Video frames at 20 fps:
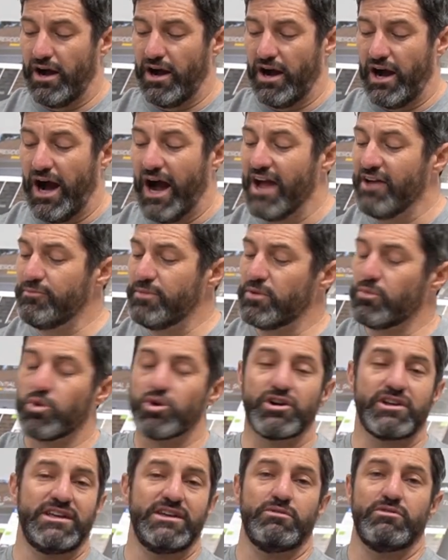I've been
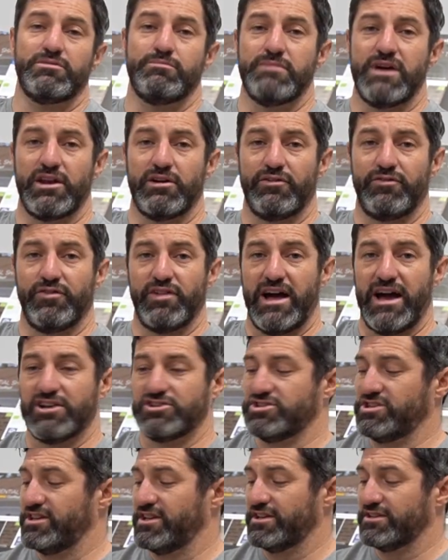working with metal
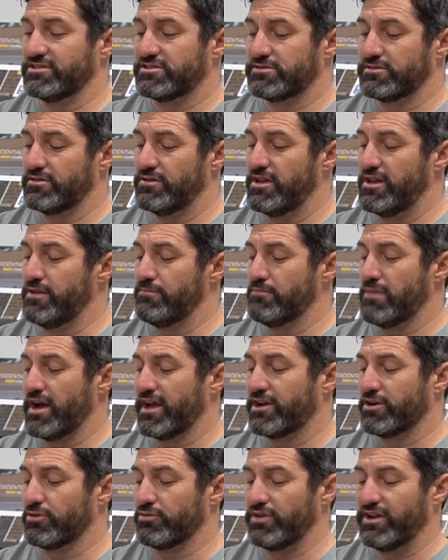flashings in
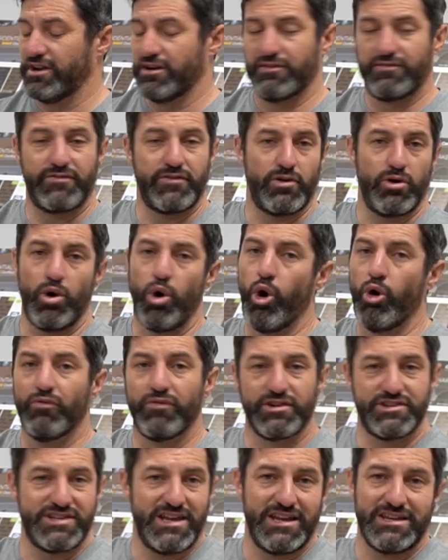my career for
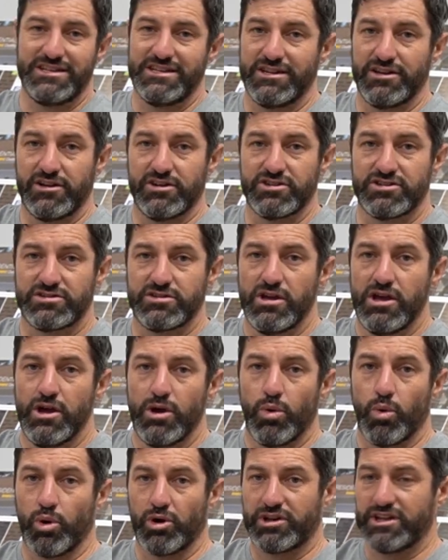over 10 years,
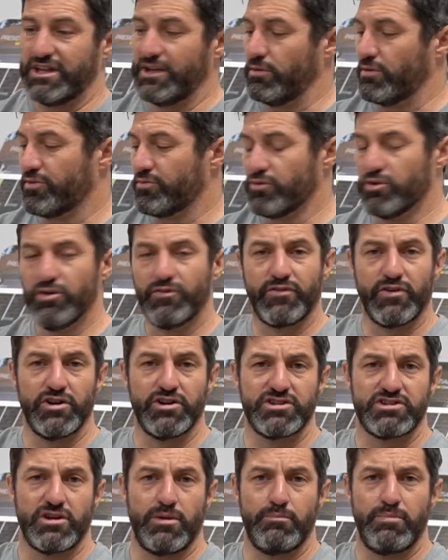working with
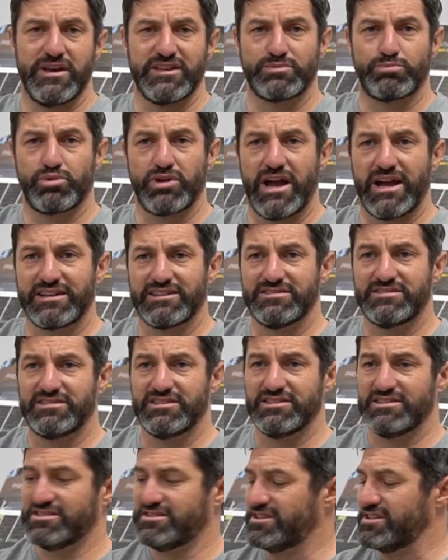roofers on best
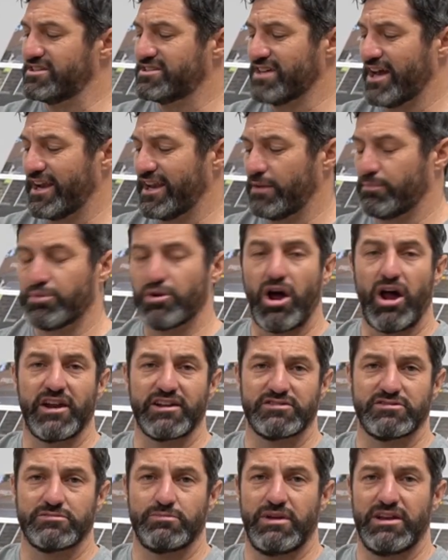practices, designing
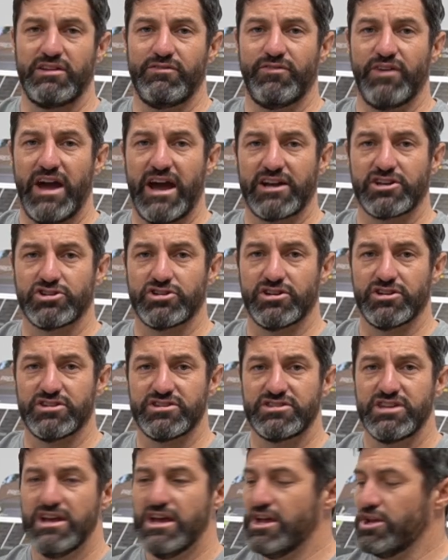products with
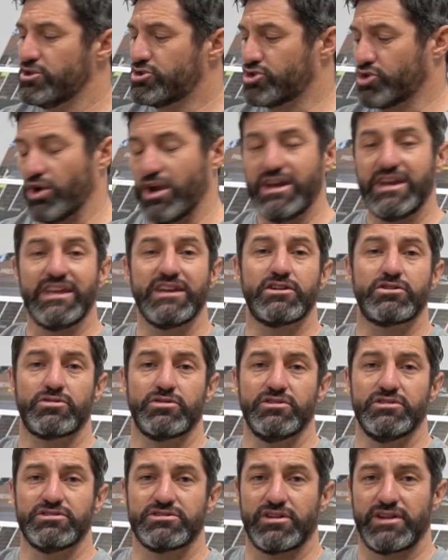manufacturers, training
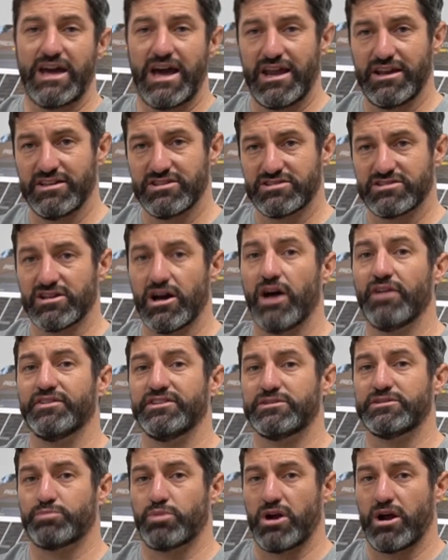crews on how to install
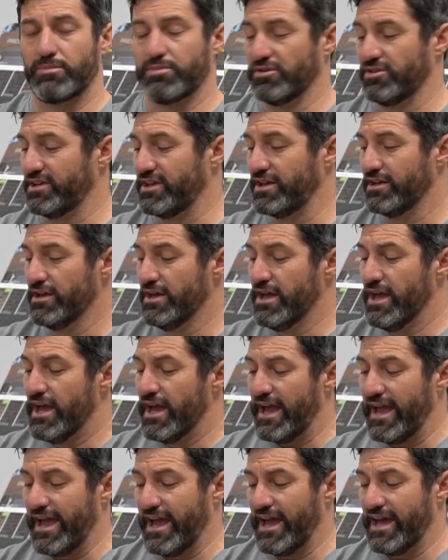these properly.
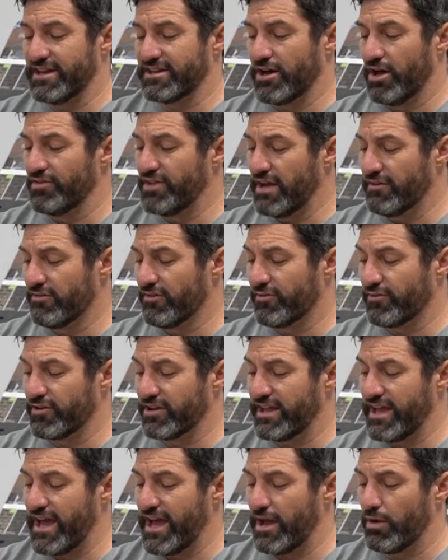And I'll never
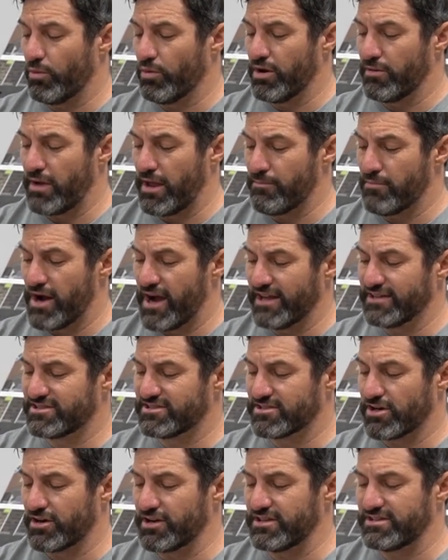forget when my mind
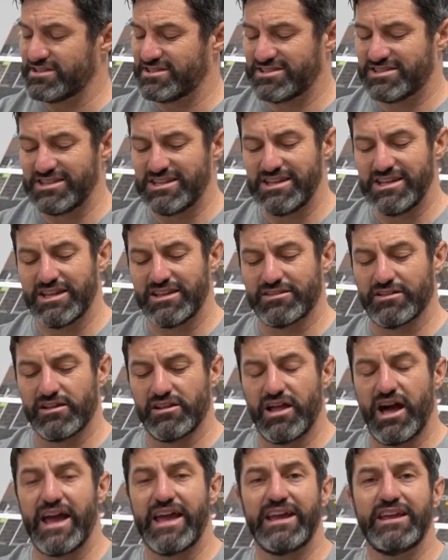started seeing the
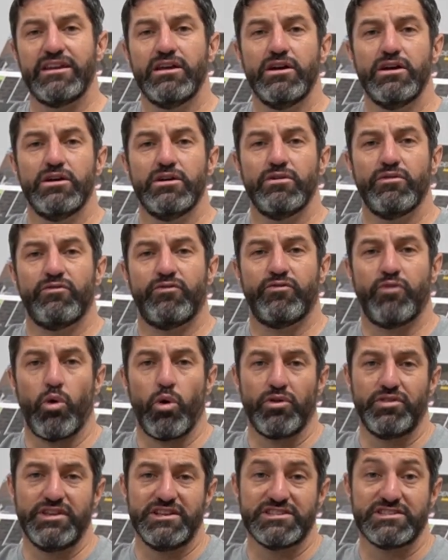light
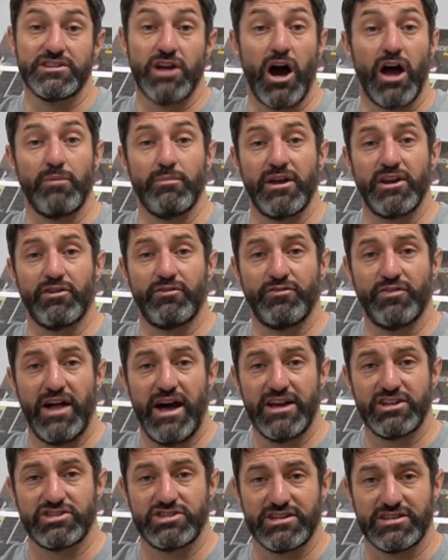for these non-metal
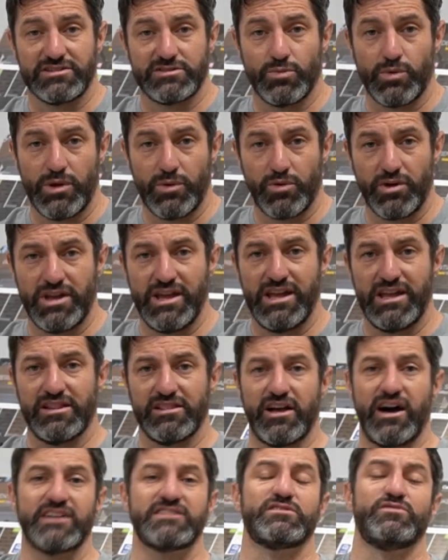flashings. We were in
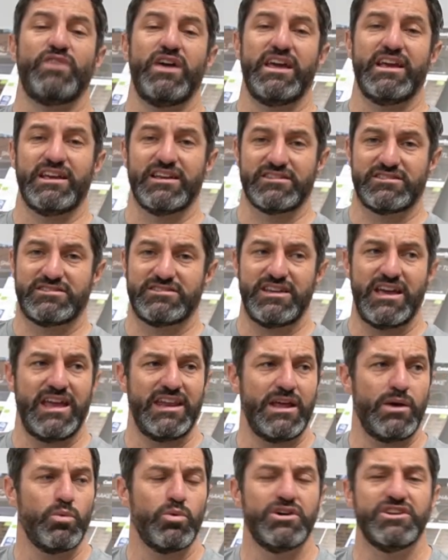Las Vegas
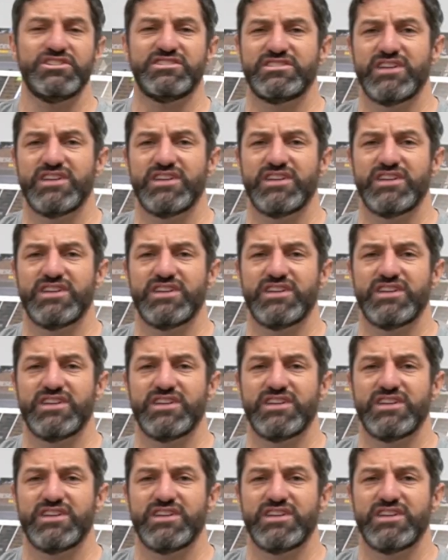and it was